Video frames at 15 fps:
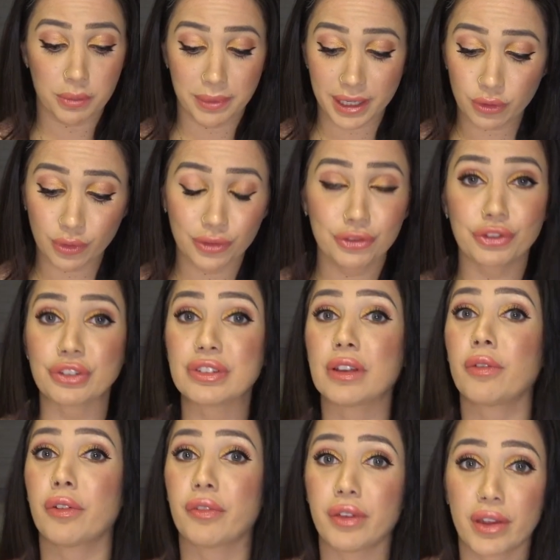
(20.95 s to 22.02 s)
You might as well do
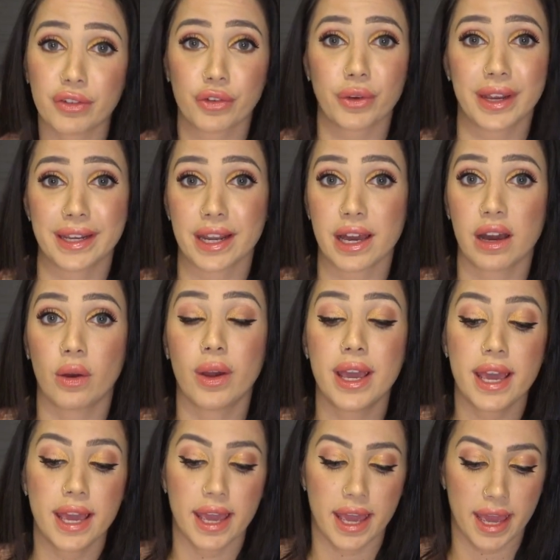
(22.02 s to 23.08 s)
yourself a favor right now
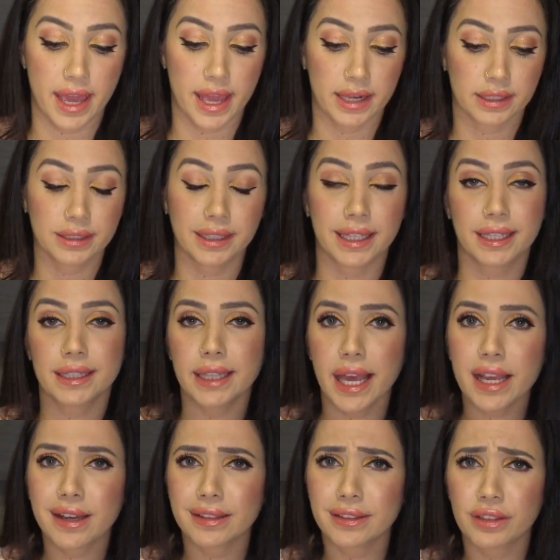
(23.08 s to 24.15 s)
and click
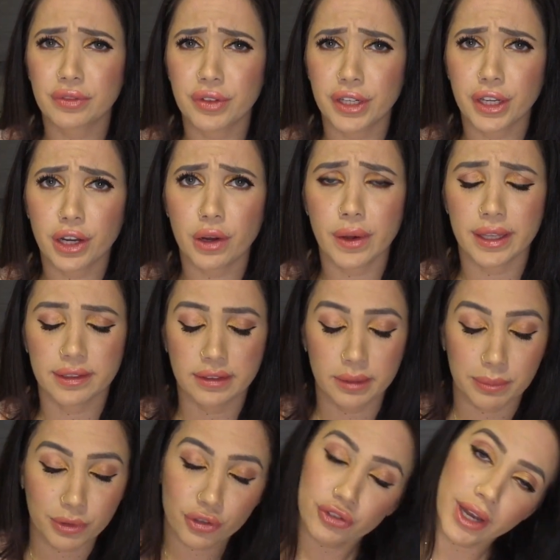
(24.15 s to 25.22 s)
like on this video and
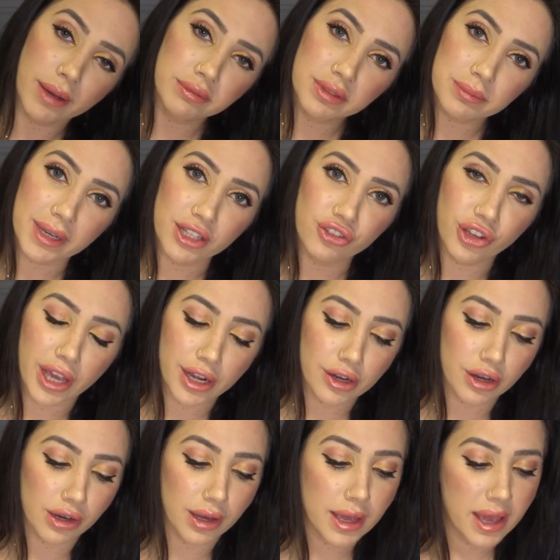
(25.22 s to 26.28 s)
subscribe to my
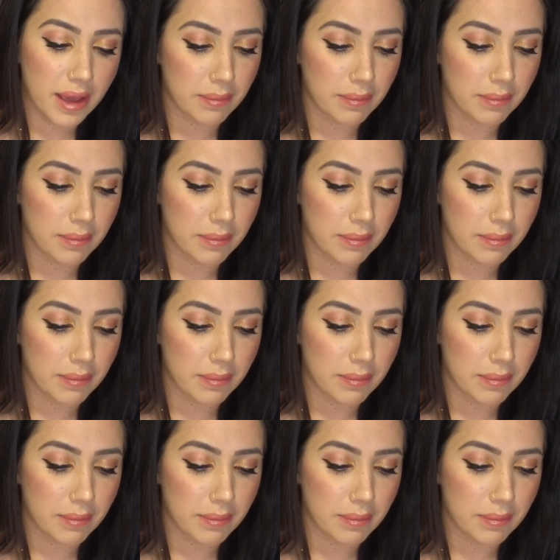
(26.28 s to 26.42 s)
channel,